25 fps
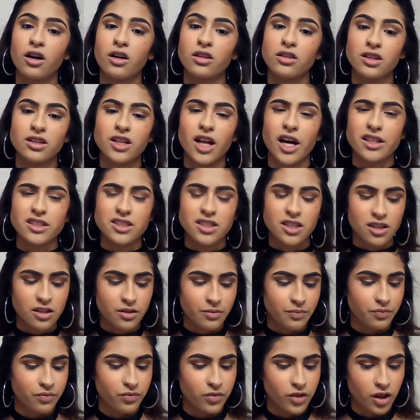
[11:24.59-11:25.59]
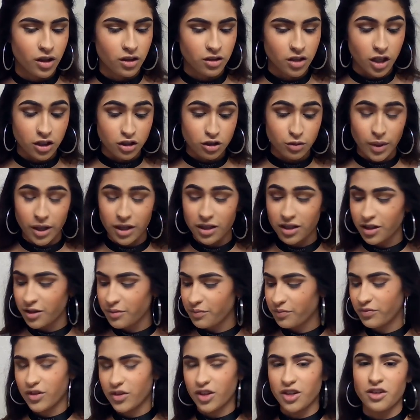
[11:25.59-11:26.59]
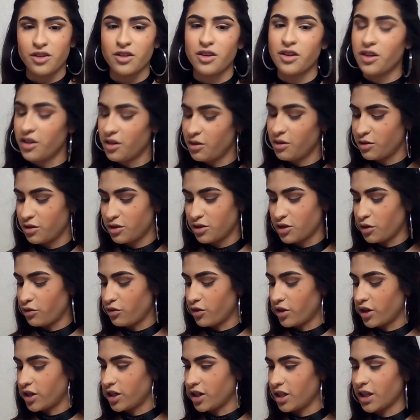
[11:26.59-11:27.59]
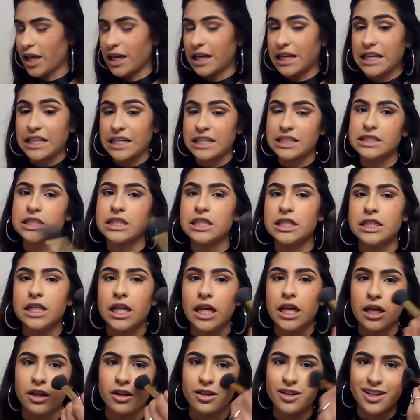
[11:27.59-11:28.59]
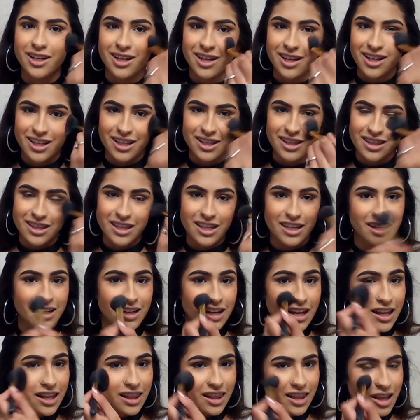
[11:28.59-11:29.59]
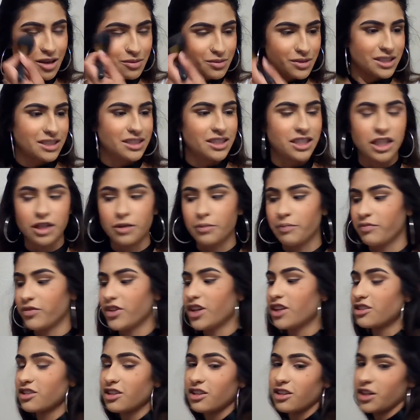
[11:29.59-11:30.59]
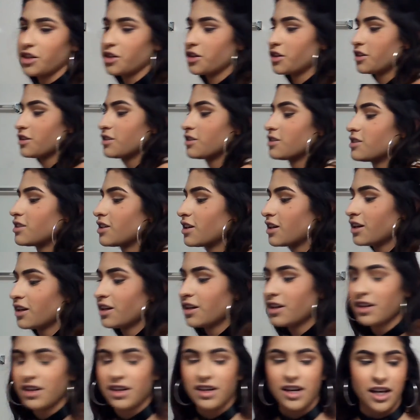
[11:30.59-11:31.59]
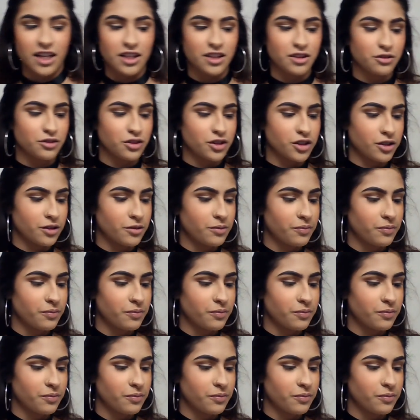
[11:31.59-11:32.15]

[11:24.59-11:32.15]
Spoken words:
Bailey. It was so funny. Like, is he dead? Then let me sleep. It's hilarious. I love her.